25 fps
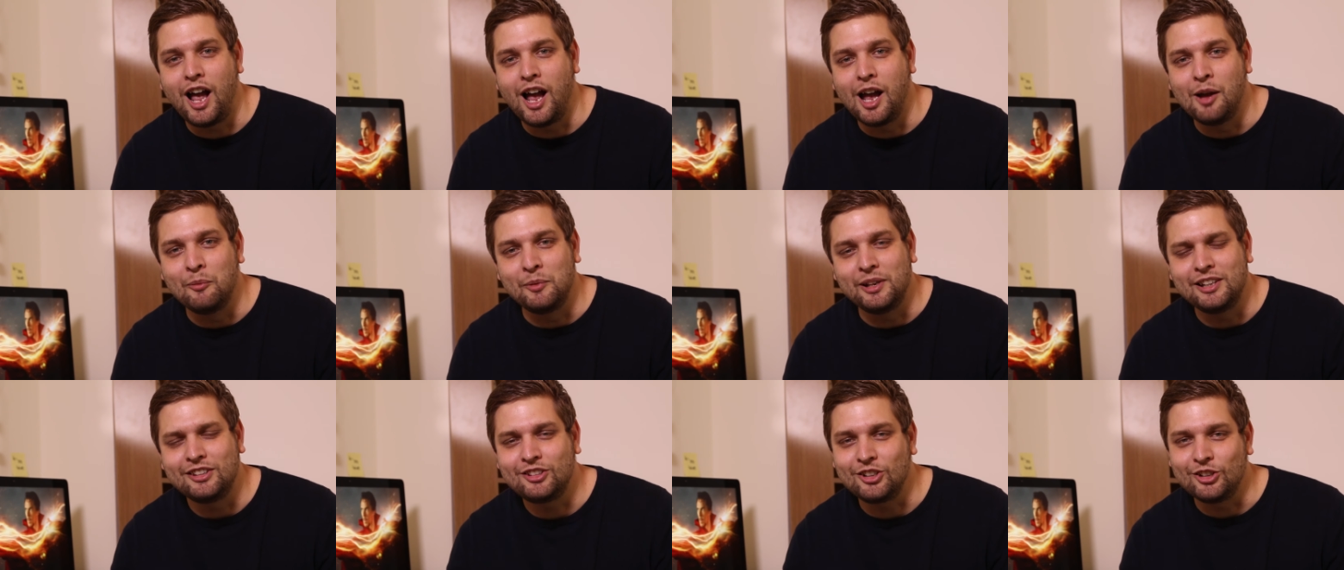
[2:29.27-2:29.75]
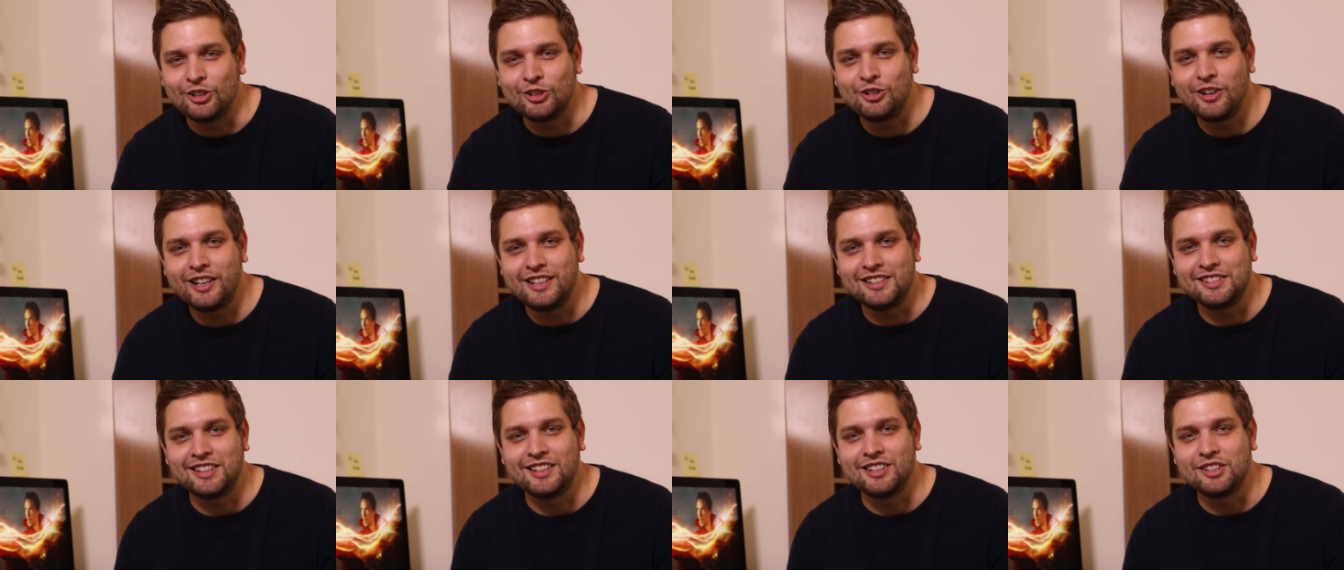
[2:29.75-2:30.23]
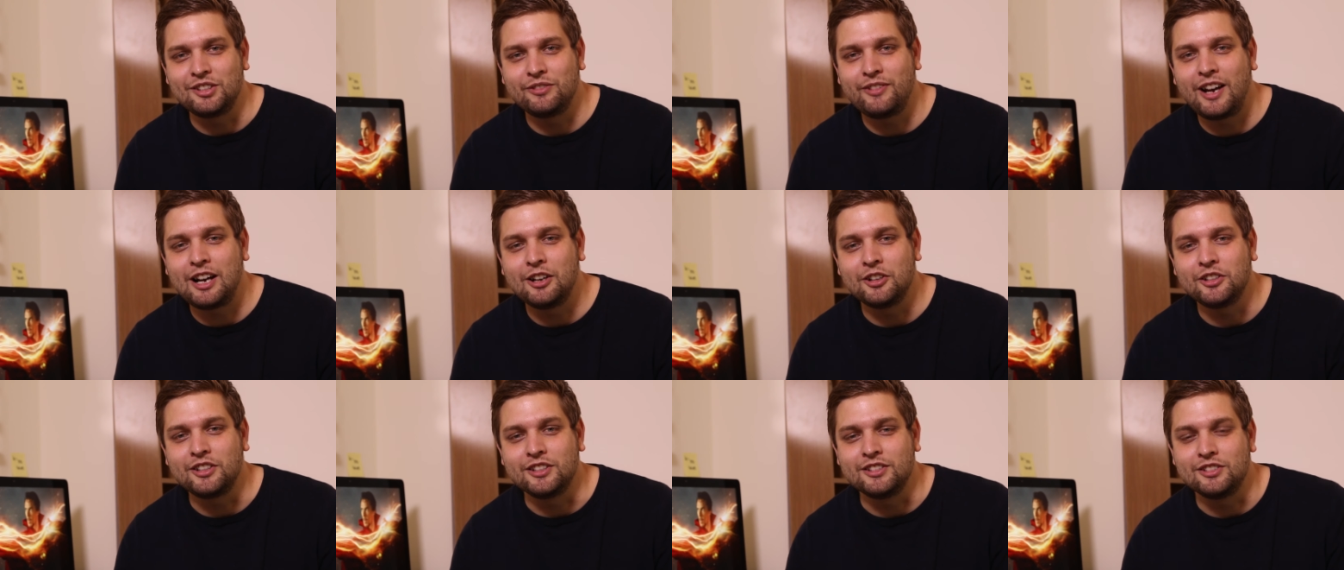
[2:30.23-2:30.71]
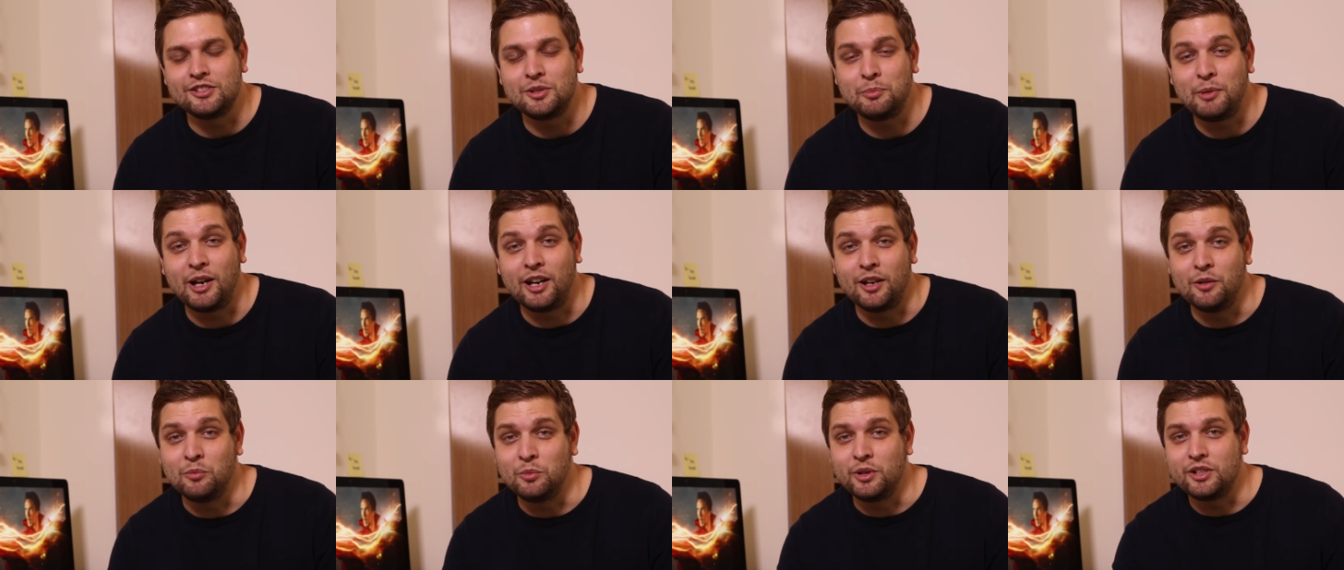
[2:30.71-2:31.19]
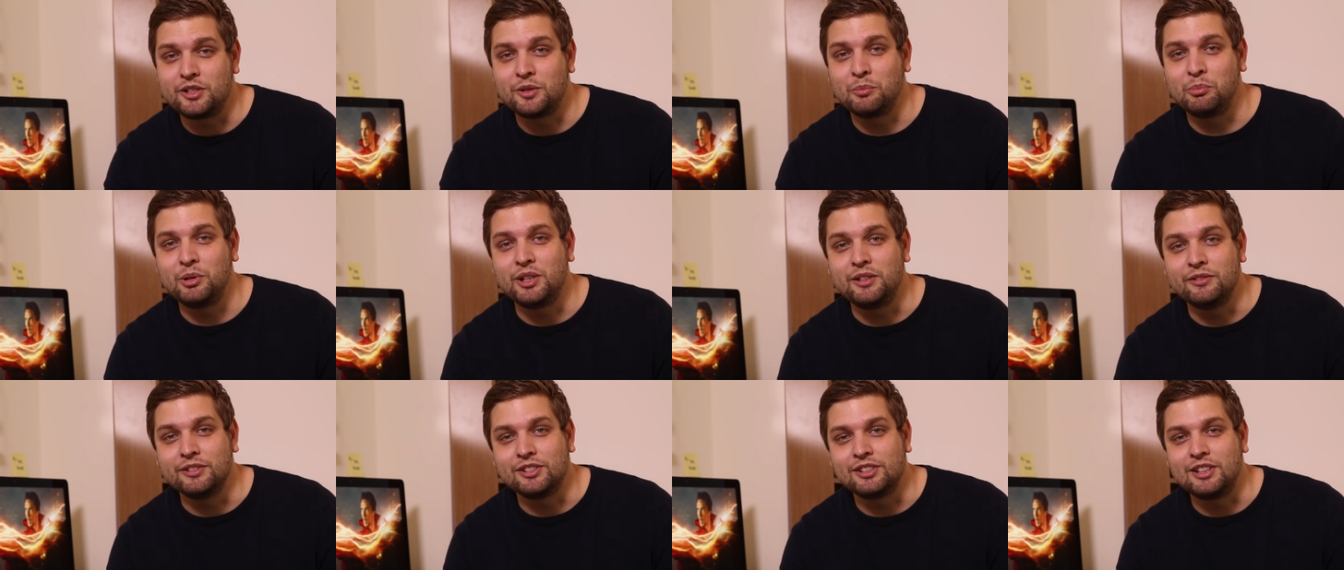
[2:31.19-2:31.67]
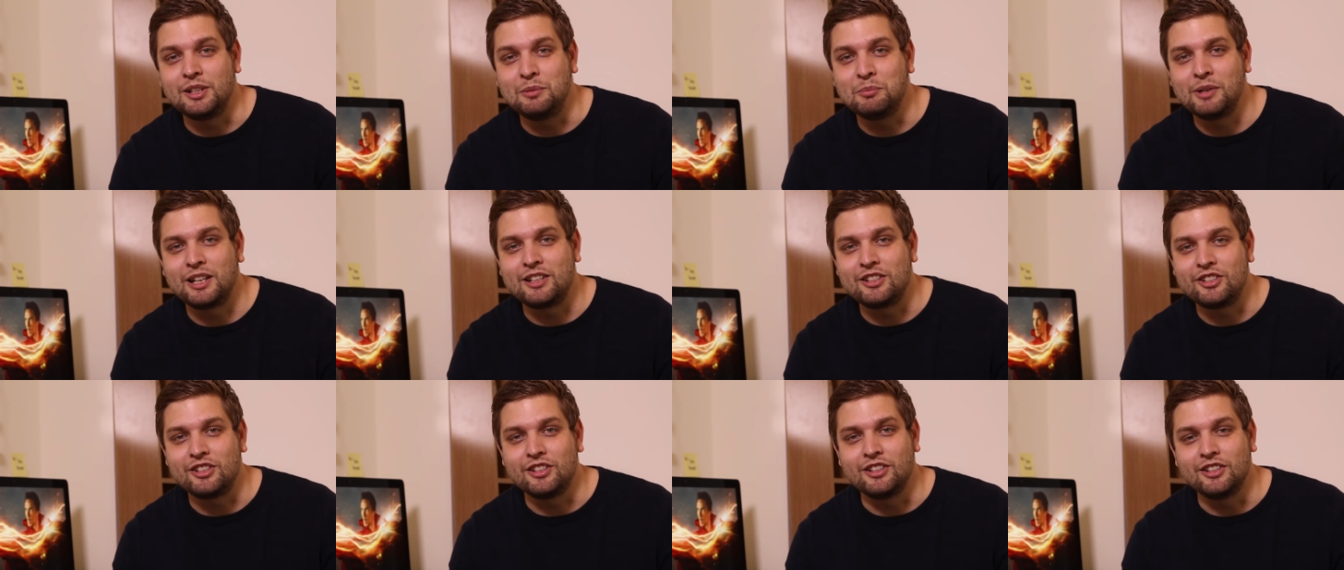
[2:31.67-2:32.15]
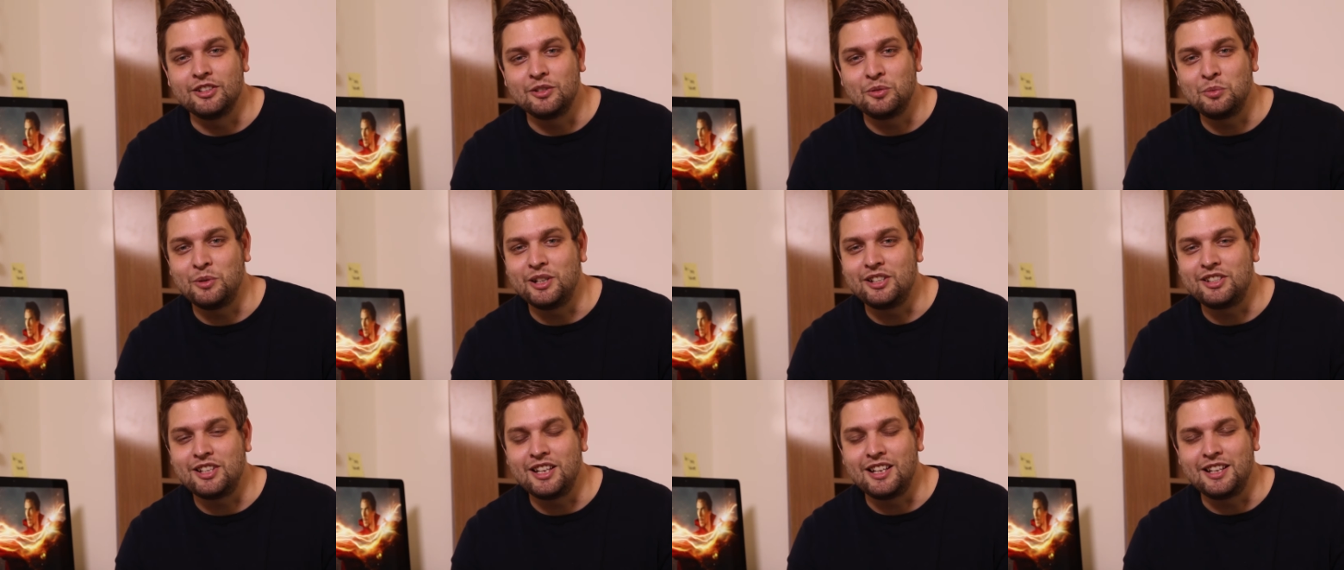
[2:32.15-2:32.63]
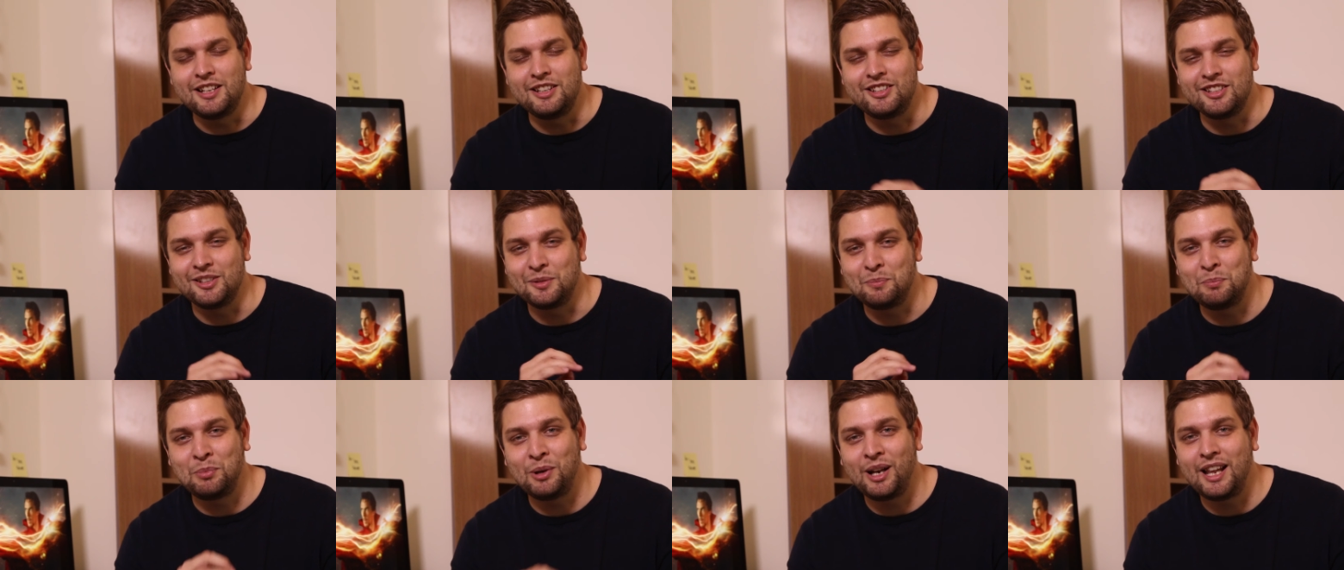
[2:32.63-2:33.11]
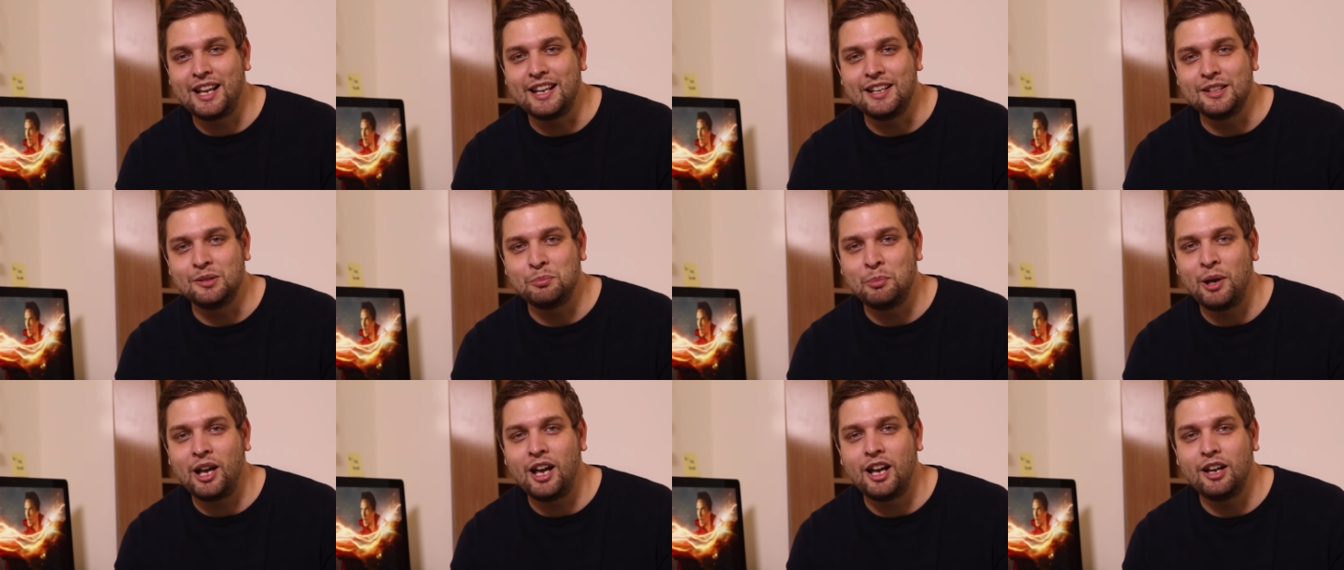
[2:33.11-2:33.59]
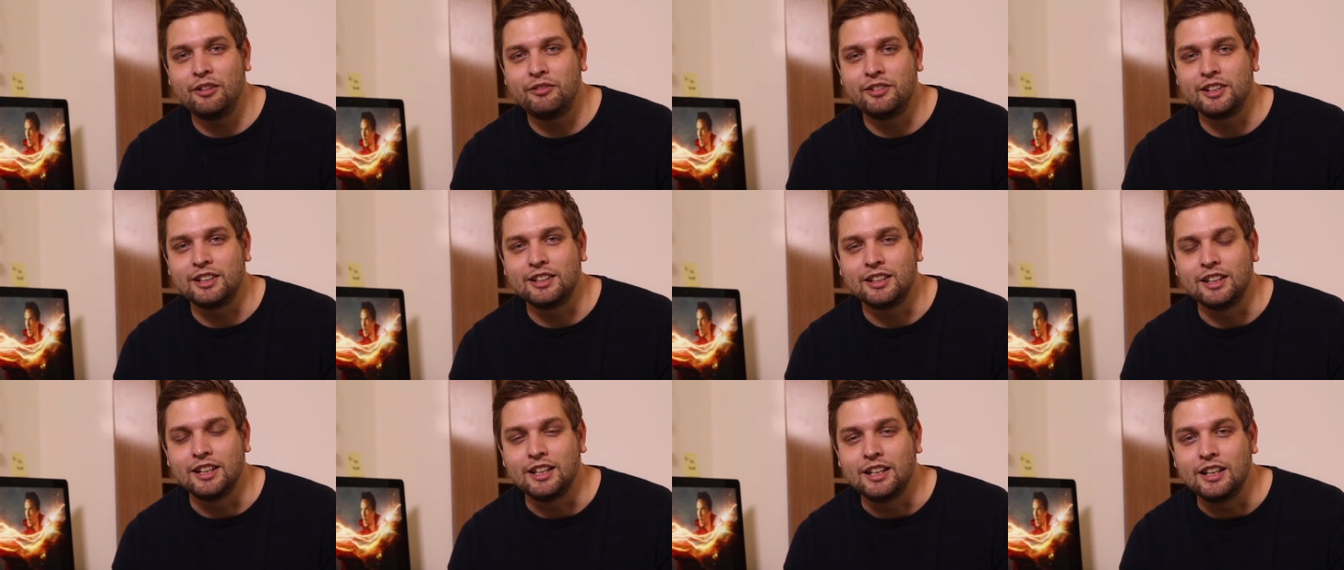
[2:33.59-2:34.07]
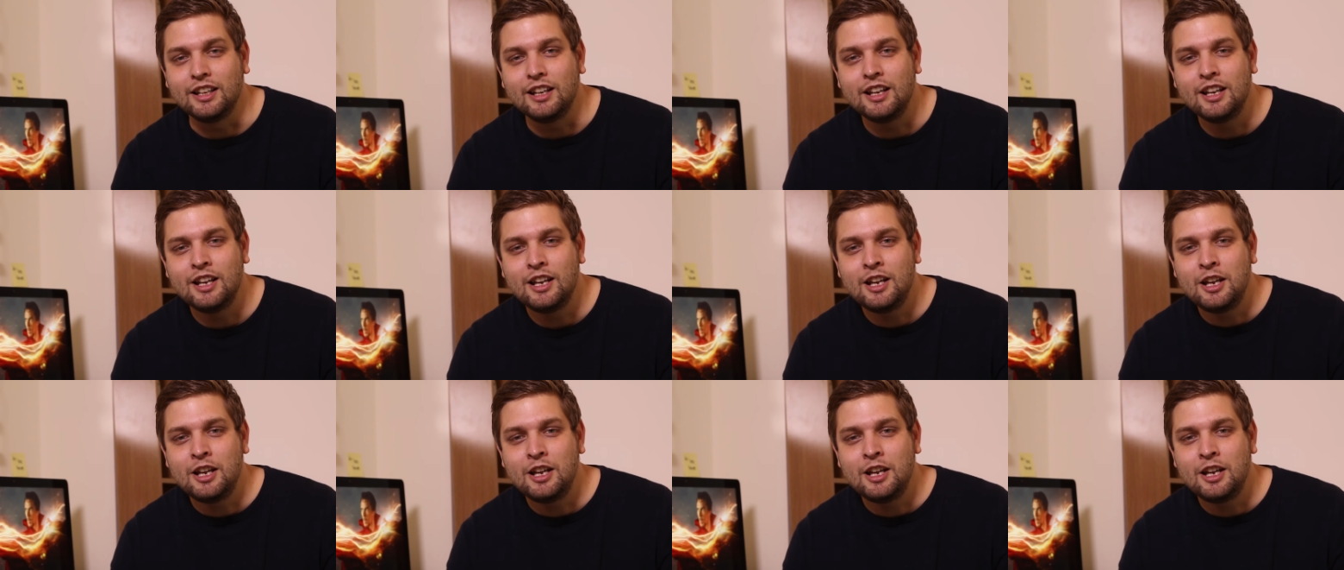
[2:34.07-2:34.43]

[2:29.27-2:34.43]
Um, he's got a great sense of arrogance about him, which I previously mentioned, which he just plays perfectly